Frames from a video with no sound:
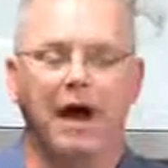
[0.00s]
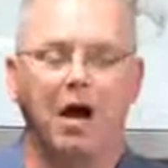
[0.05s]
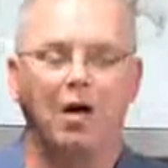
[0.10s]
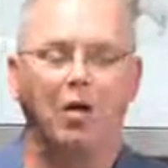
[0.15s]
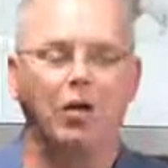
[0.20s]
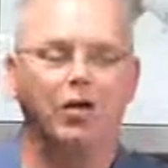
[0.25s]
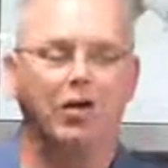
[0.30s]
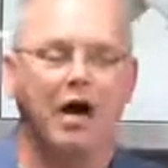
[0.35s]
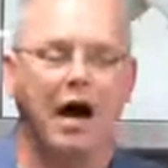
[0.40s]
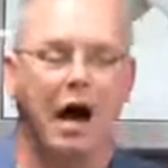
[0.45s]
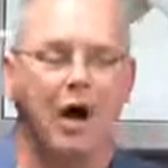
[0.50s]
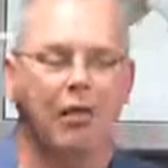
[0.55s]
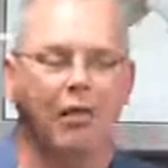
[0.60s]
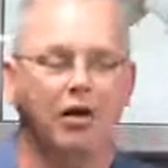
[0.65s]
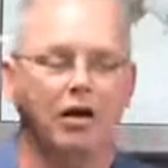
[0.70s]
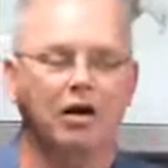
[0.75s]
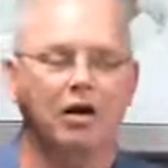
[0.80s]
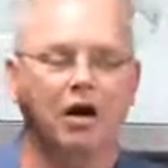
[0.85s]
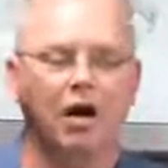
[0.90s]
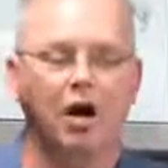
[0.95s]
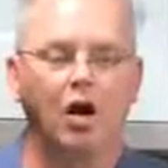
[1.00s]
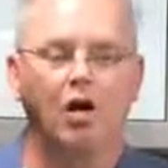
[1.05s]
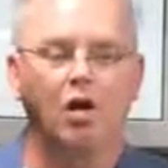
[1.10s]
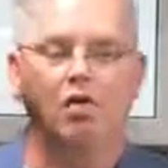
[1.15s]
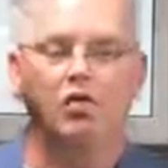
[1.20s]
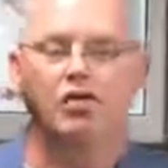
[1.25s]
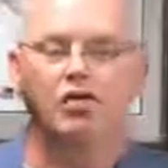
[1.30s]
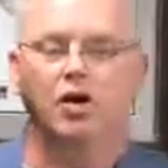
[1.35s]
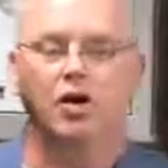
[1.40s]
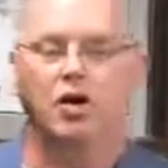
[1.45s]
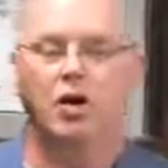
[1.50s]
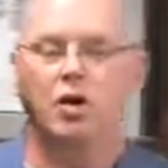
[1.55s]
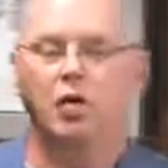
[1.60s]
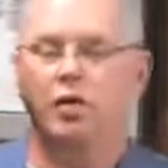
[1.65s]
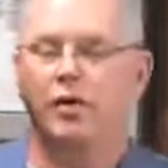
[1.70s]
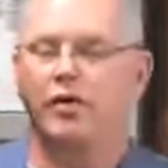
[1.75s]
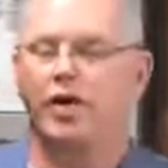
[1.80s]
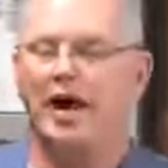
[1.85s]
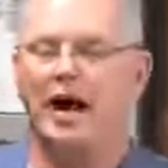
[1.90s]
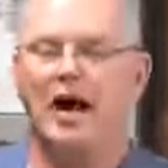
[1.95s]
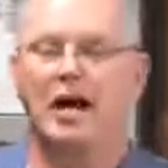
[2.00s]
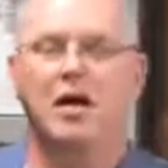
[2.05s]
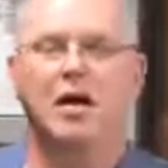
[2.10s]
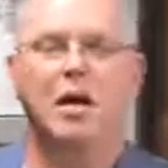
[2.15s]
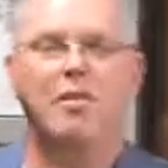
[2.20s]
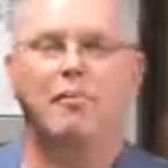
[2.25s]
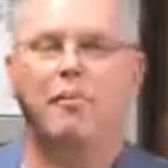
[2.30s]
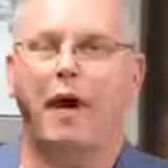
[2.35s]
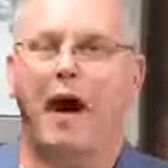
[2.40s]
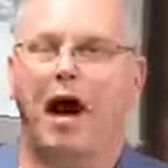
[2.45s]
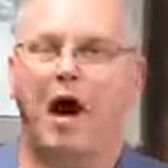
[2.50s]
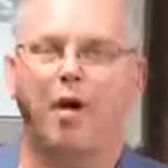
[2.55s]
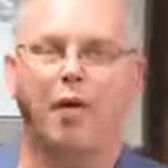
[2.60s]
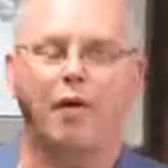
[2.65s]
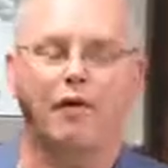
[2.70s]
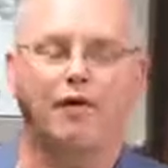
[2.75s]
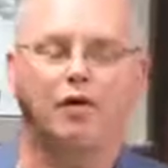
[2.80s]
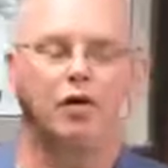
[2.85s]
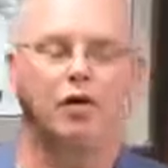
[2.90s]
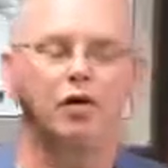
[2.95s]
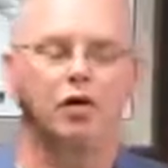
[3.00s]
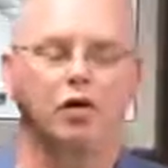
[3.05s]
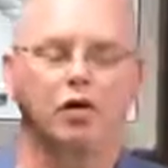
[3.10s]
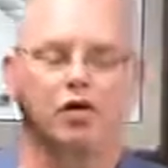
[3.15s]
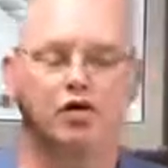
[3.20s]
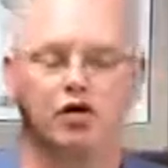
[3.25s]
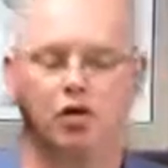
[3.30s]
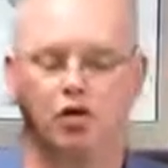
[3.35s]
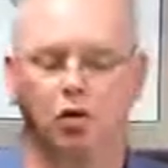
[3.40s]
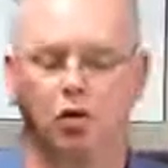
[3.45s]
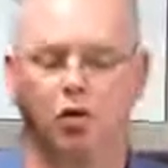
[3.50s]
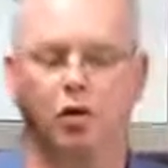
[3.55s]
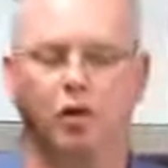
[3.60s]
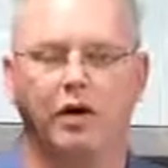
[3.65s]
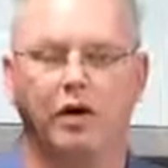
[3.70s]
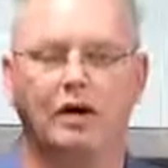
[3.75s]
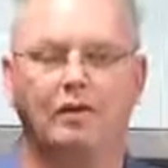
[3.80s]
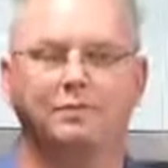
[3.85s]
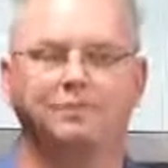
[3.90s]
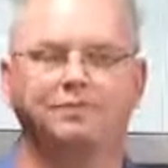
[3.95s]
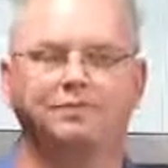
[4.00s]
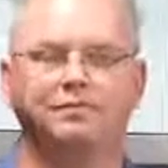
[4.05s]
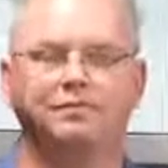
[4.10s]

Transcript: Now, I want to I want to close with a powerful story.